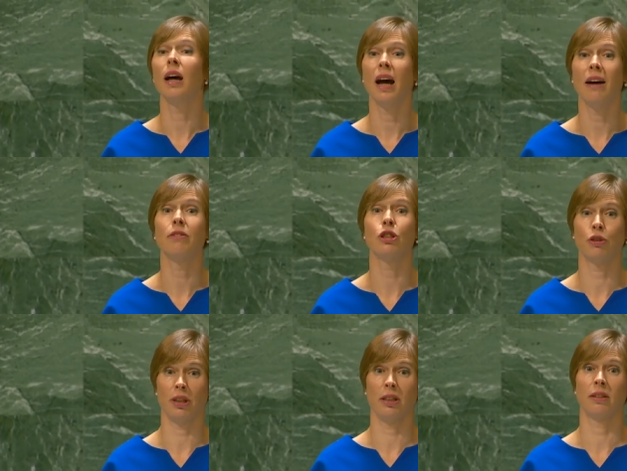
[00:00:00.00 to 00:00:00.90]
have
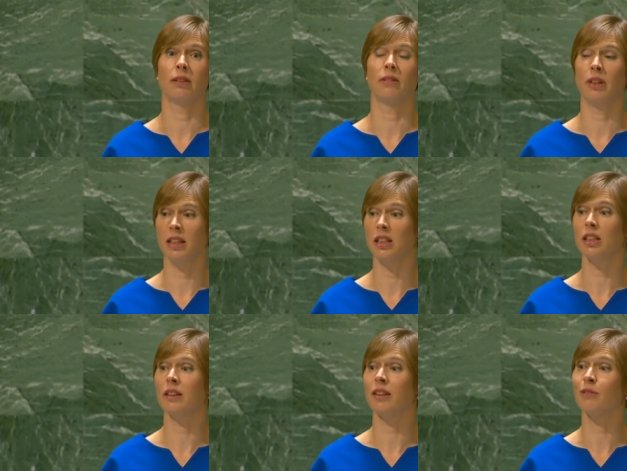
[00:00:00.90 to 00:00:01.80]
joined the
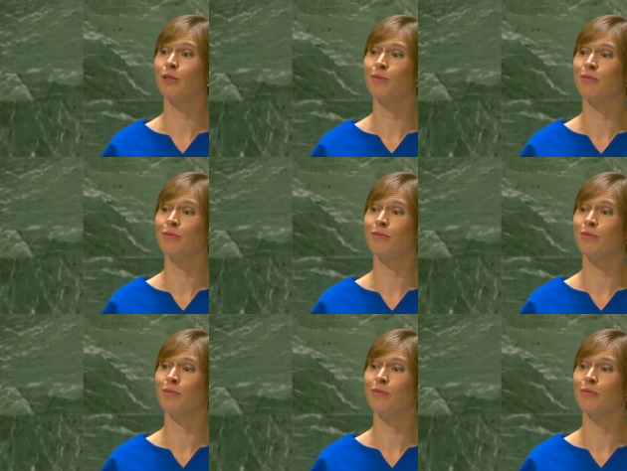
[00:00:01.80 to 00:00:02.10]
initiative.